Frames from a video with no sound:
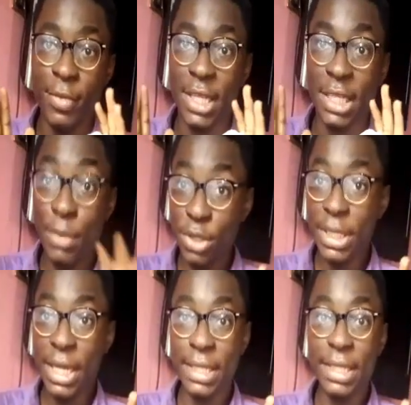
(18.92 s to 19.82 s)

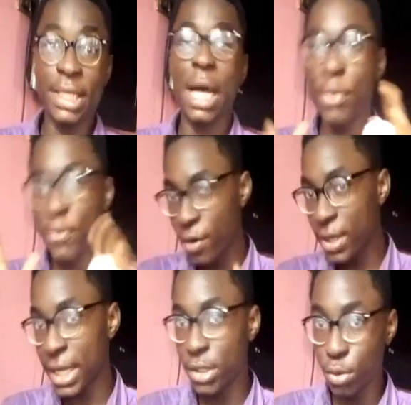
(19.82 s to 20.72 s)
separation techniques, and before
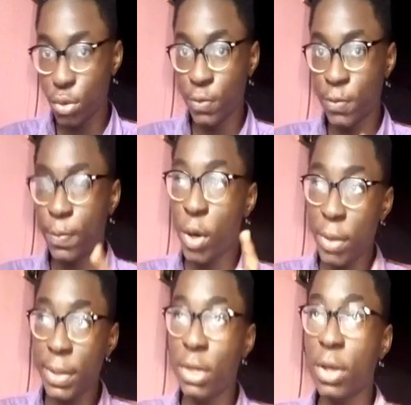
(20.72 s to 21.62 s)
that, you've
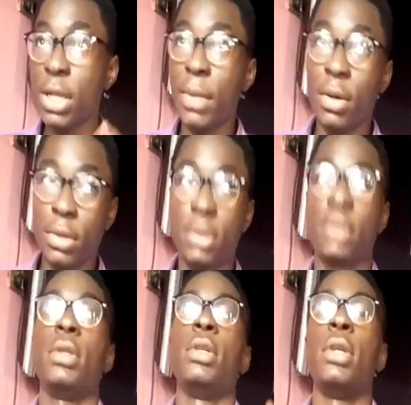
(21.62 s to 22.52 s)
probably talked about
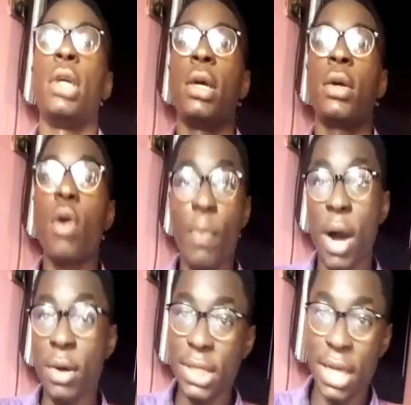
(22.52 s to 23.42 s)

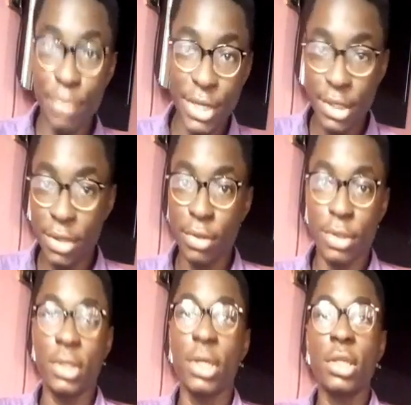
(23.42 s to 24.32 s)
compounds and
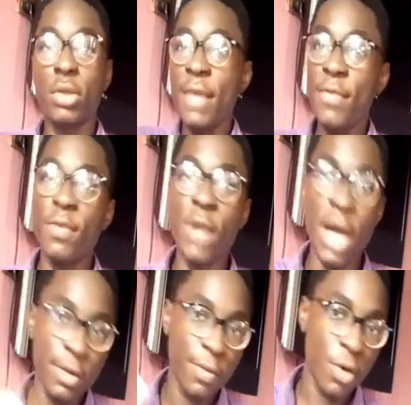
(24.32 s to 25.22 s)
mixtures. So if you've not
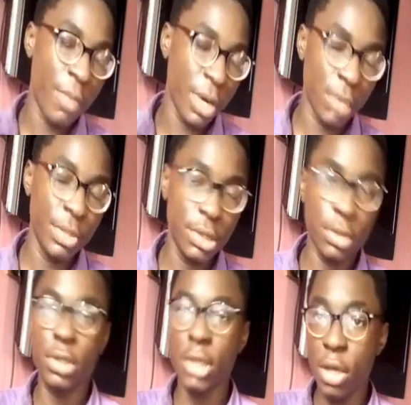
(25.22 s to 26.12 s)
heard of compound and
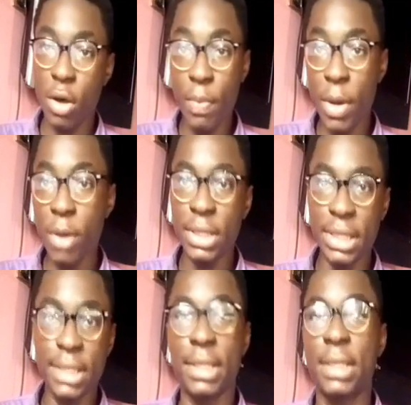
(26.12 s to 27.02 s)
mixtures, a compound
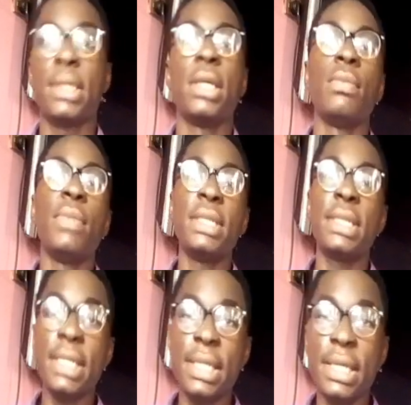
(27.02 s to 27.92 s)
is
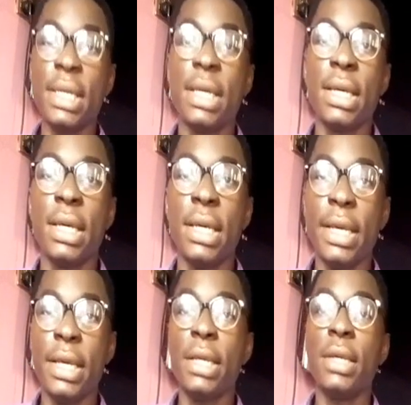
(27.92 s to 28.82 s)
basically
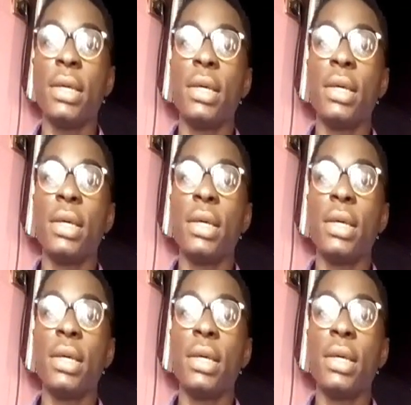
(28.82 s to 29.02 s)
a